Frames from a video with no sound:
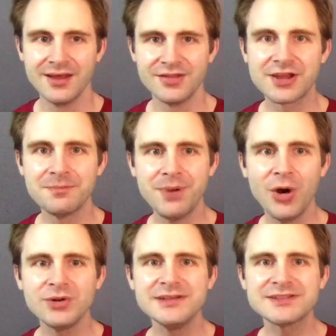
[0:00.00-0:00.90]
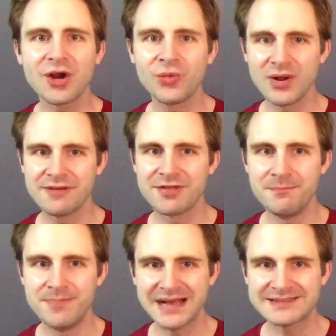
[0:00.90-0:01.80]
The components are one of the
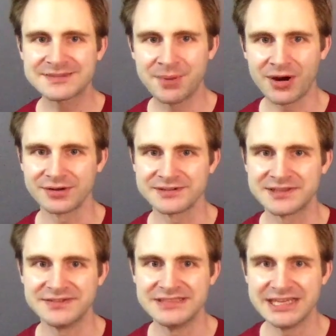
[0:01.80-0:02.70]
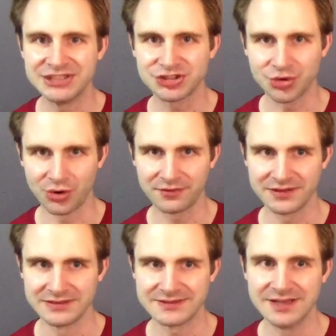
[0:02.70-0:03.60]
best parts of Endangered
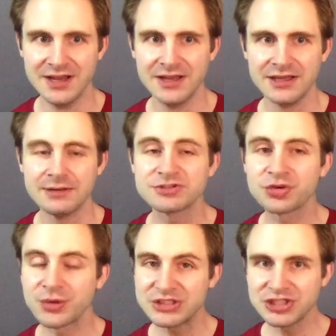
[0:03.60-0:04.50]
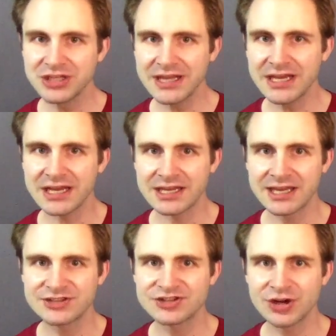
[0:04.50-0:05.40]
Orphans. It was originally a
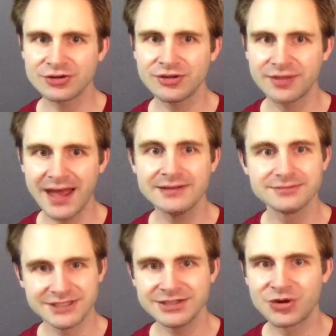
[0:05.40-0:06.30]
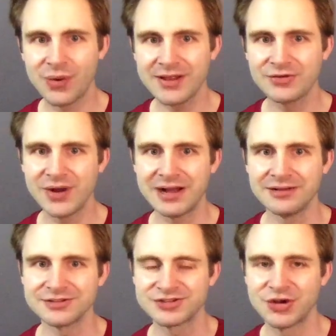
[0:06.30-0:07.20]
Kickstarter that did quite
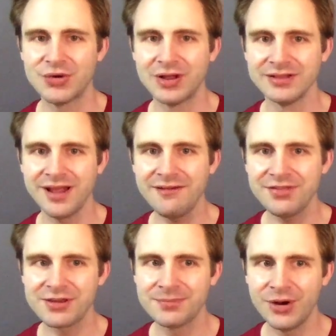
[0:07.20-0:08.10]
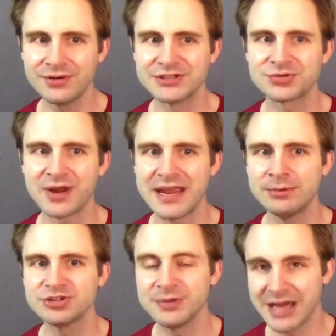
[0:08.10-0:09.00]
well, so a lot of the components were
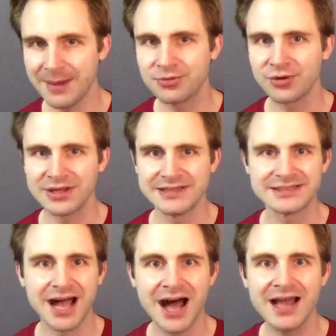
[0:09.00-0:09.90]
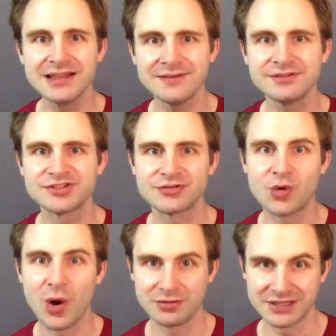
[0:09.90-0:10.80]
able to be upgraded to high levels of
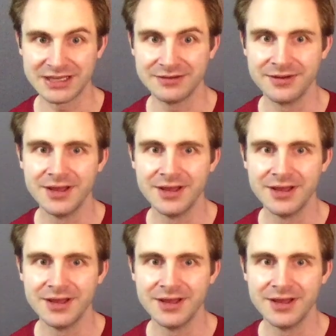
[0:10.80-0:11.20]
quality.